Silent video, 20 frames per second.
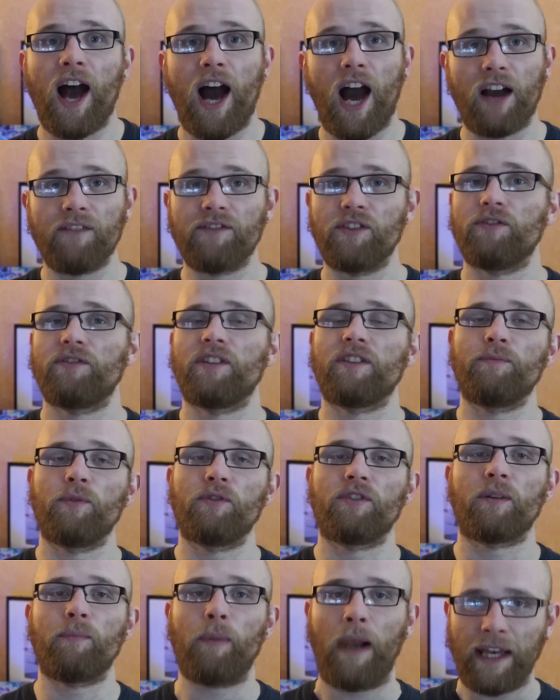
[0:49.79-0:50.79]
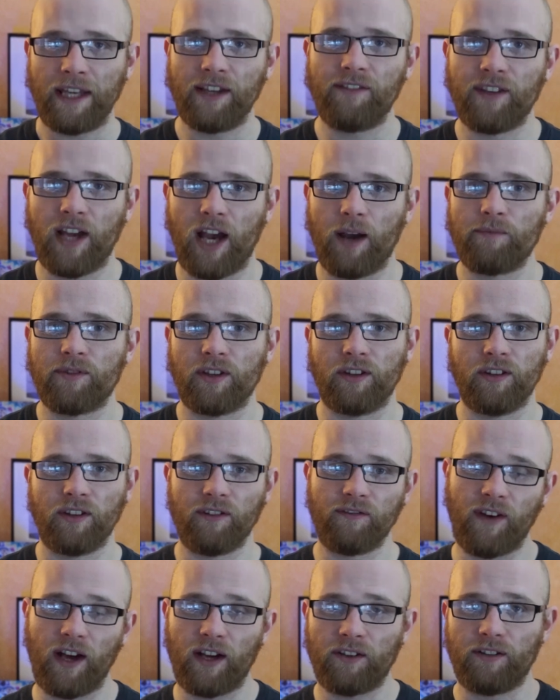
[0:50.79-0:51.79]
I've used his music plenty of times and
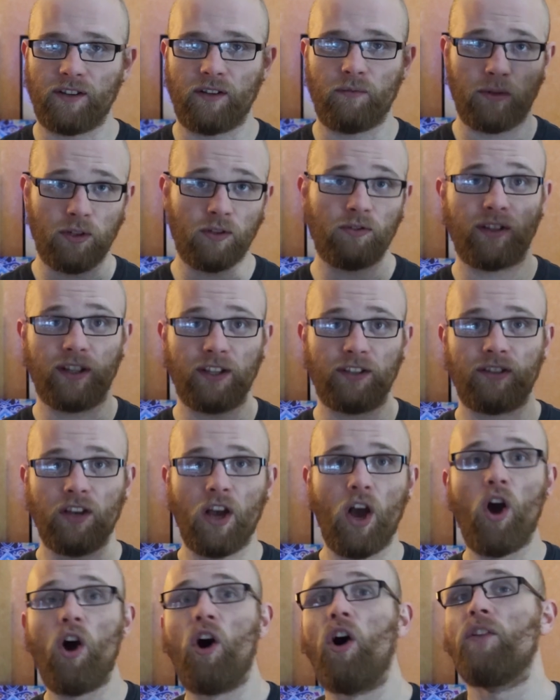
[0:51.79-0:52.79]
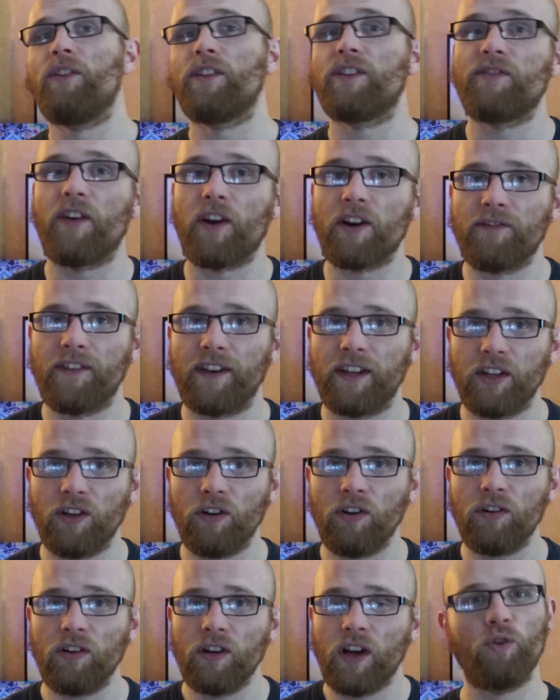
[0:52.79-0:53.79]
in fact, I'll be using it on this very
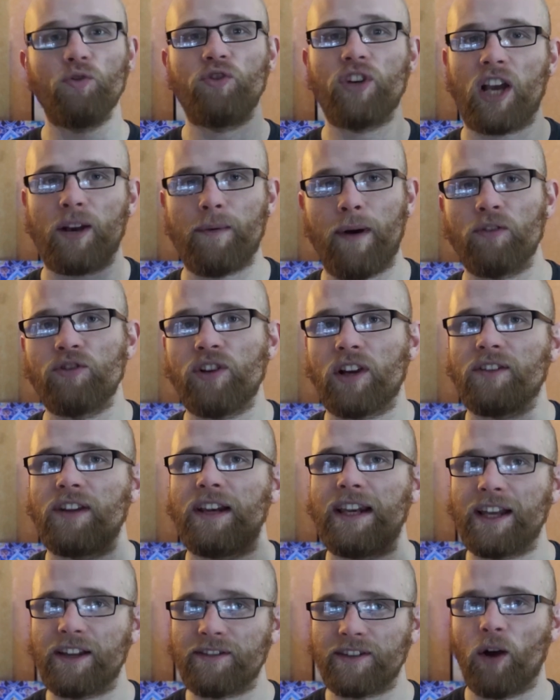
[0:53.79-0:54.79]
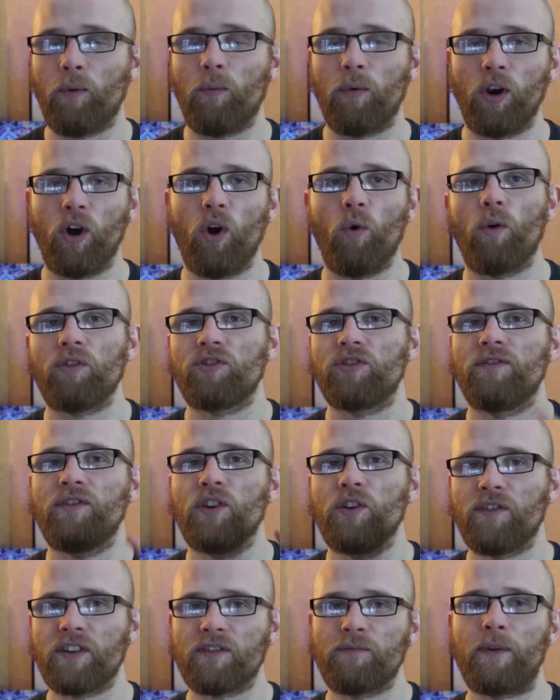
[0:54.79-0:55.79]
video. Do check him out, check the links down below, watch a
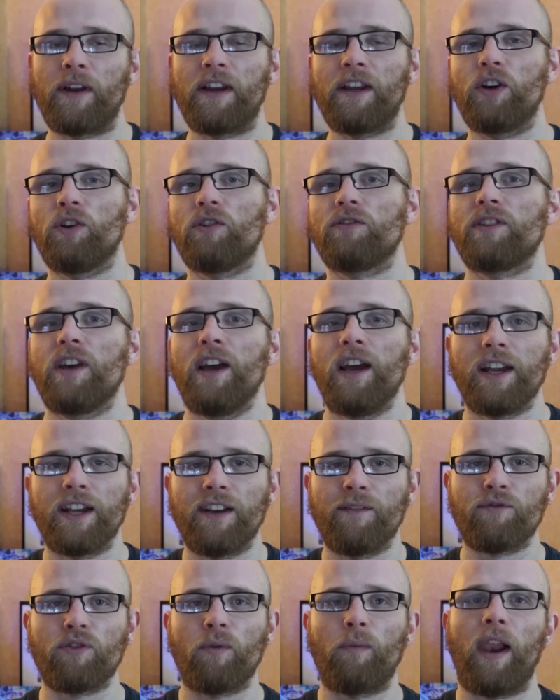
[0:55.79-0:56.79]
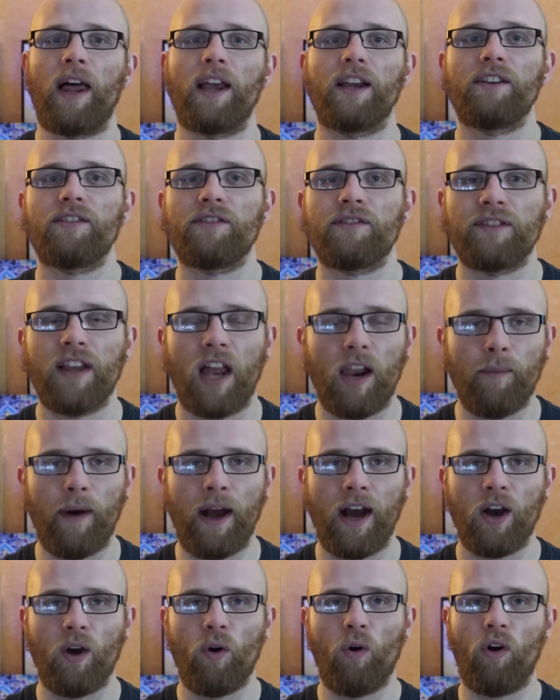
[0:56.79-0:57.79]
few of his videos, give him some likes, tell him
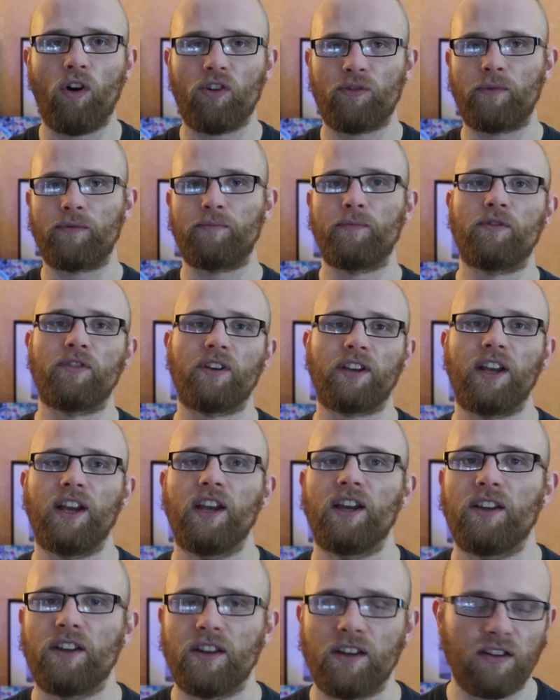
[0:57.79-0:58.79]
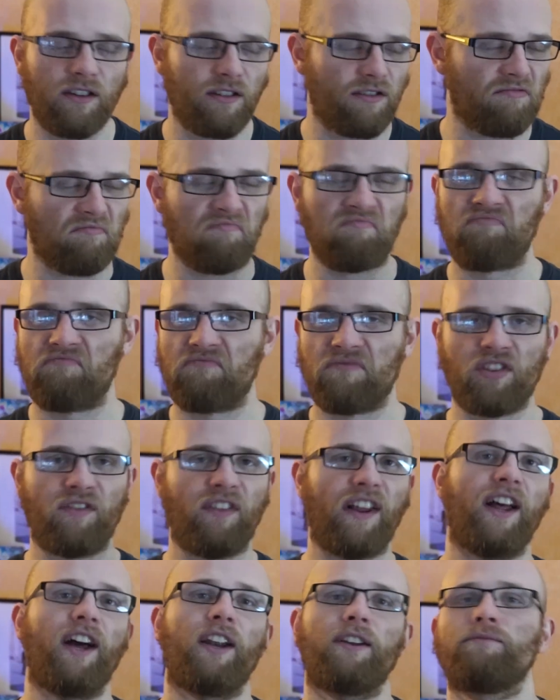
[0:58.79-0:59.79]
how awesome his music is and
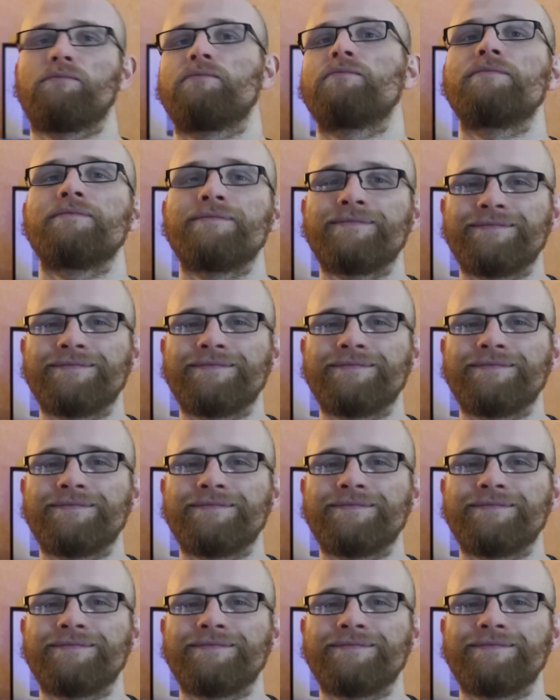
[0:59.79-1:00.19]
stuff like that.